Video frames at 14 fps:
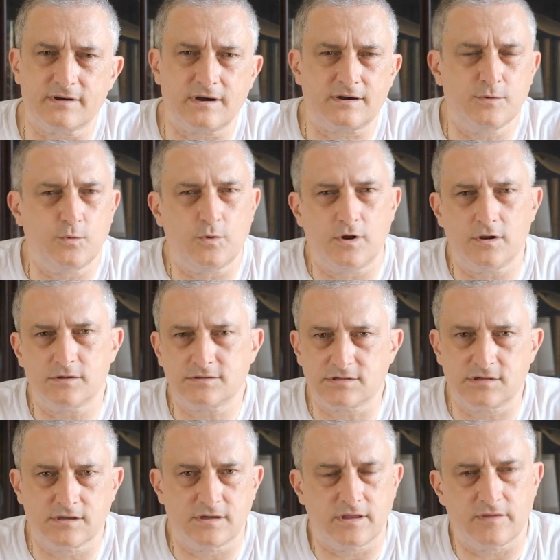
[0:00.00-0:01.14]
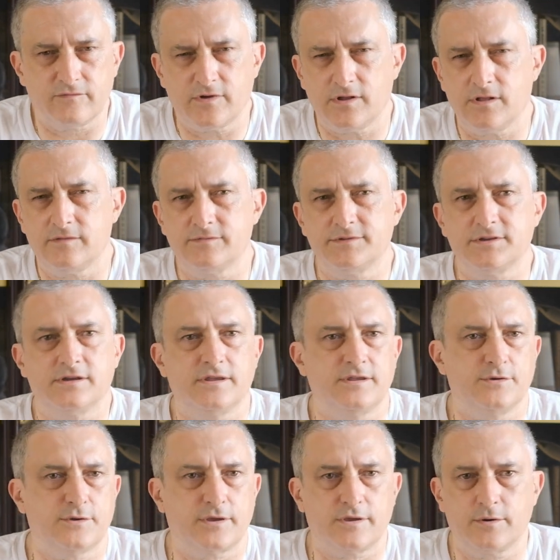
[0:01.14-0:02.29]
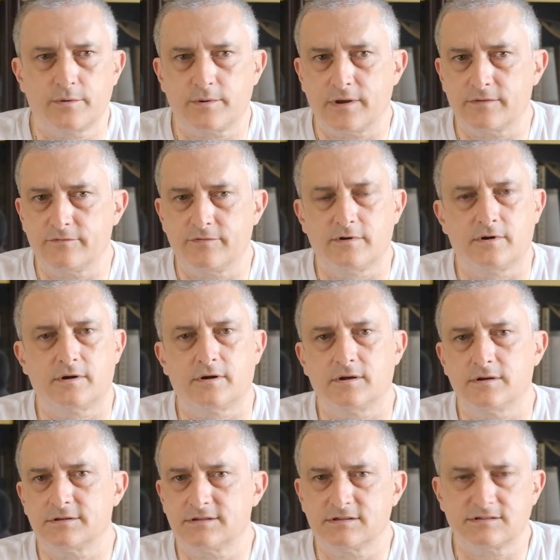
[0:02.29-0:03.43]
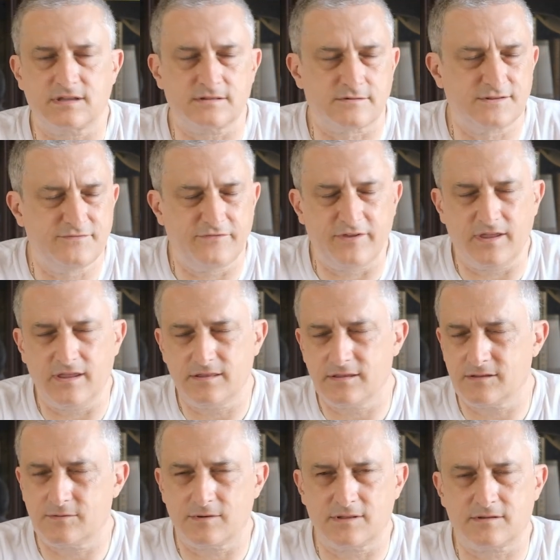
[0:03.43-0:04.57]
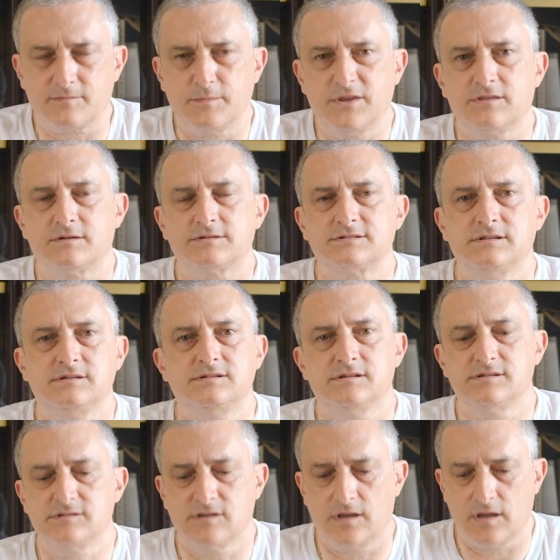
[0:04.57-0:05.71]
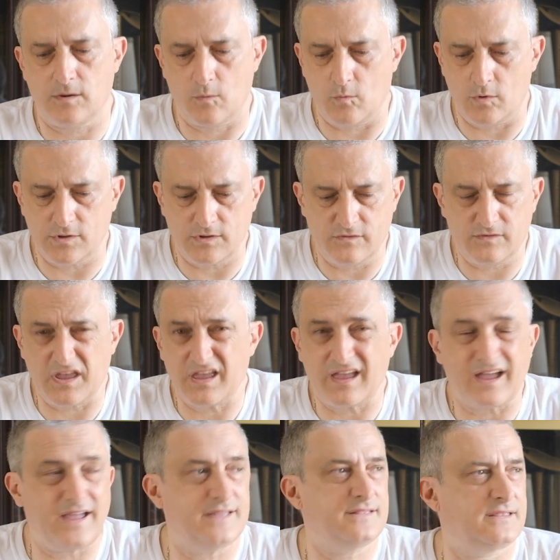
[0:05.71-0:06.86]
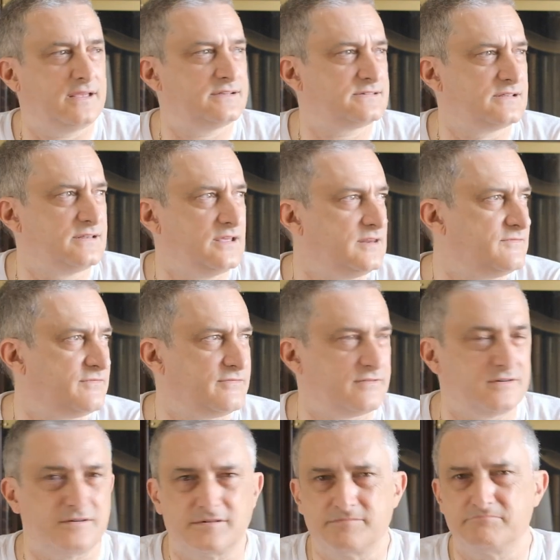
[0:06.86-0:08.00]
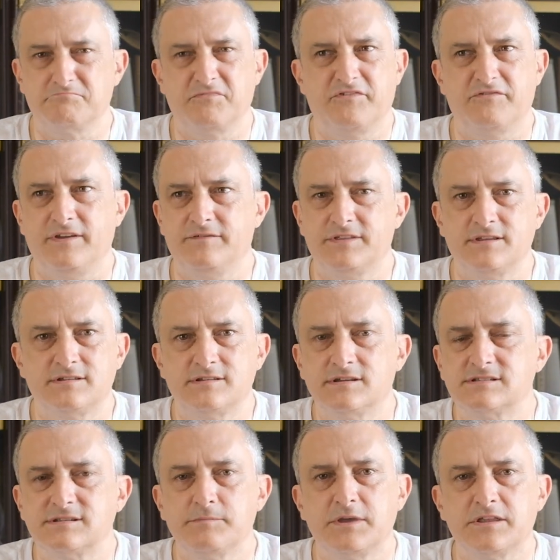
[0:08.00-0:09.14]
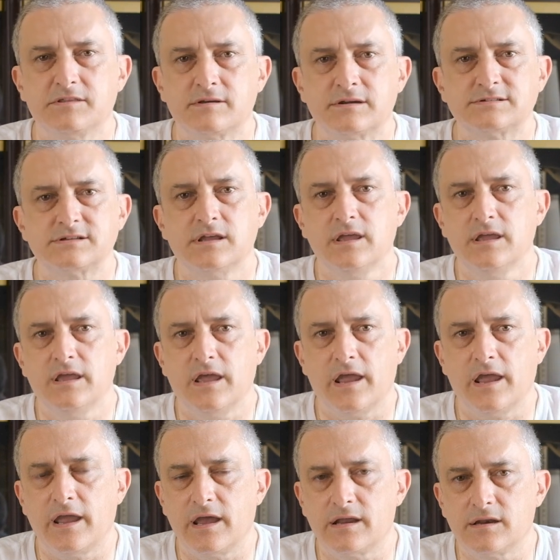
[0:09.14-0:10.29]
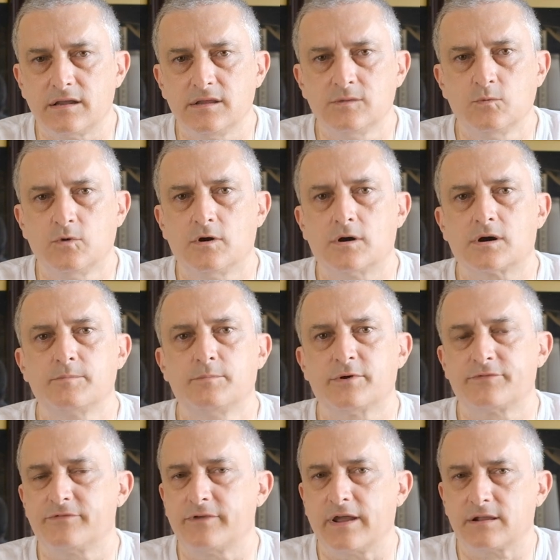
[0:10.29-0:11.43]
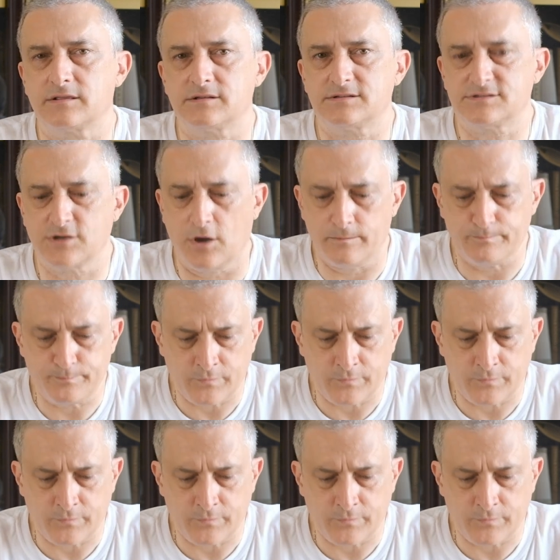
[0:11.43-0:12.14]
are no walls involved, you can go around for 600 feet, 200 meters. This is what they say. I tested it for 50-60 meters and it worked perfectly. So